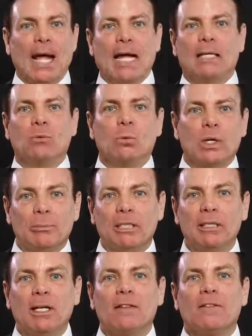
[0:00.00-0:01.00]
And
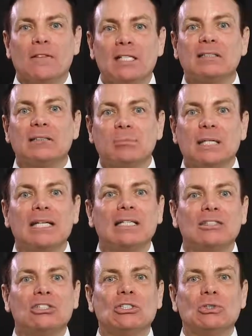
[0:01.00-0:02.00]
women, this
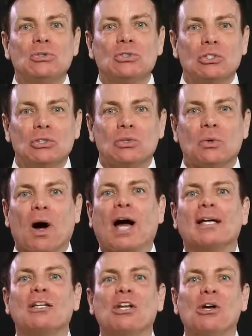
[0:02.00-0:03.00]
means you too.
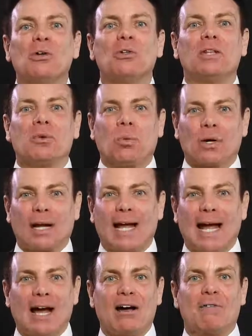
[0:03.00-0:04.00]
I know that what I
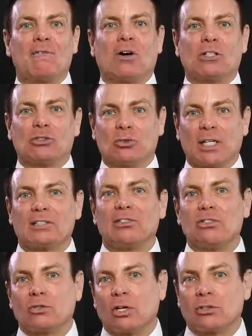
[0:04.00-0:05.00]
have on dress
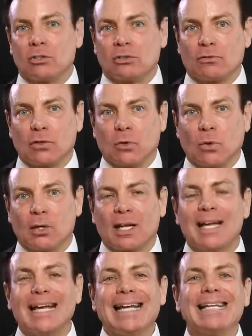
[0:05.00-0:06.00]
instructions for
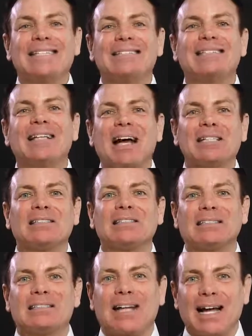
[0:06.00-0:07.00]
court is not
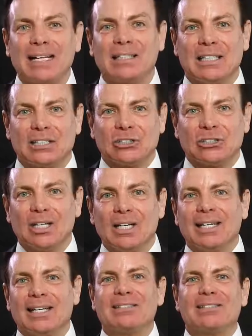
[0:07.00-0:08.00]
stylish.
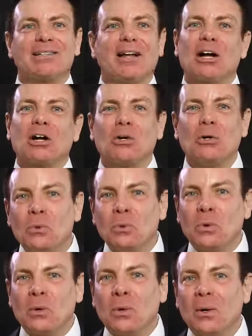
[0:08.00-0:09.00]
It's not
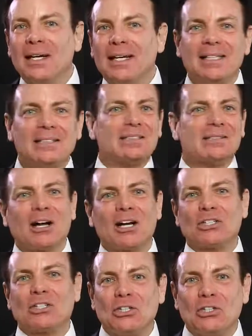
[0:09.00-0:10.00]
cool. It's
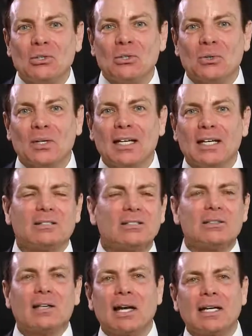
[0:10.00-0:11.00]
not cute.
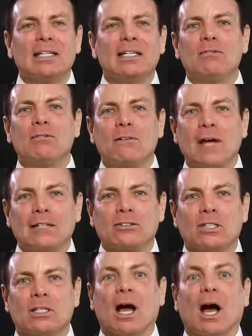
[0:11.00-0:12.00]
It's not in
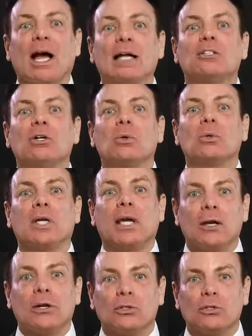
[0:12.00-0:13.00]
fashion. I don't care.